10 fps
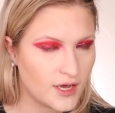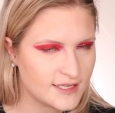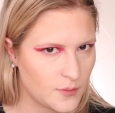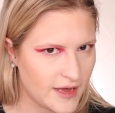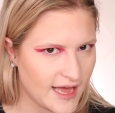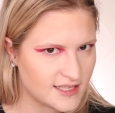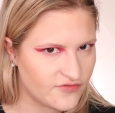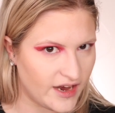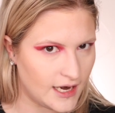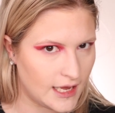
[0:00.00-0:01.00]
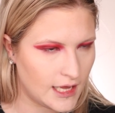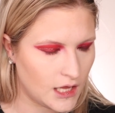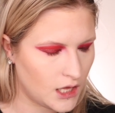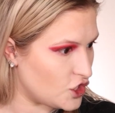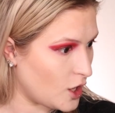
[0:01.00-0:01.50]
you guys hear my cats
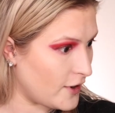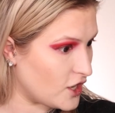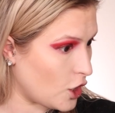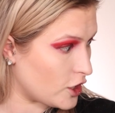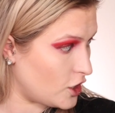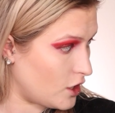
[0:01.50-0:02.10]
fighting? Y'all better knock it